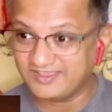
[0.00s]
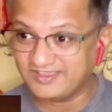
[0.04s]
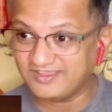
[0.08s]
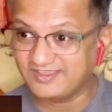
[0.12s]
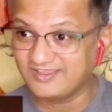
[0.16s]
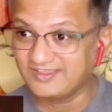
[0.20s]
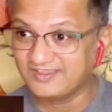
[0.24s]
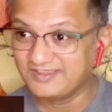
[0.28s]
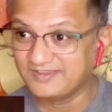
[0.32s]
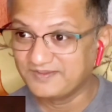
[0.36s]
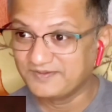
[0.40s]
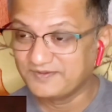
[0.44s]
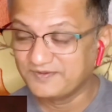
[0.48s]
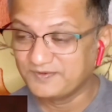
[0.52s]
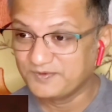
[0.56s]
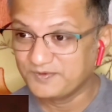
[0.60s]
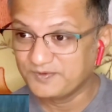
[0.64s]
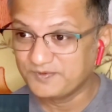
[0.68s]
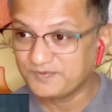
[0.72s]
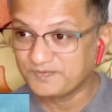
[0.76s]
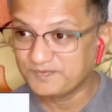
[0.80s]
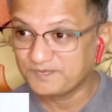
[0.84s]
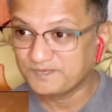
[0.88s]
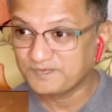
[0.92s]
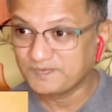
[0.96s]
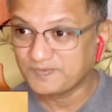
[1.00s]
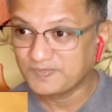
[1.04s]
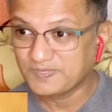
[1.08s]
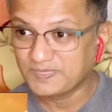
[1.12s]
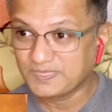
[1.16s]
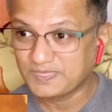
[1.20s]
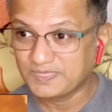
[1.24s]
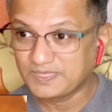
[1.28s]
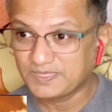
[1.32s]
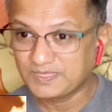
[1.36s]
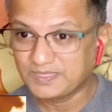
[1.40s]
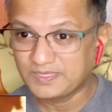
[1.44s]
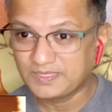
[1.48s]

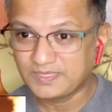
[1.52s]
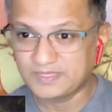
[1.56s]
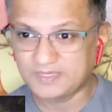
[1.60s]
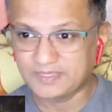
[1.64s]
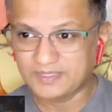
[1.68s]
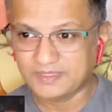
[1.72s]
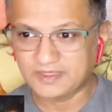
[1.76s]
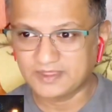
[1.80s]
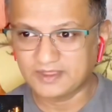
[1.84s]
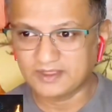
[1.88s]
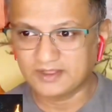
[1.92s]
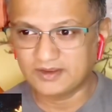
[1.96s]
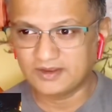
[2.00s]
Yeah!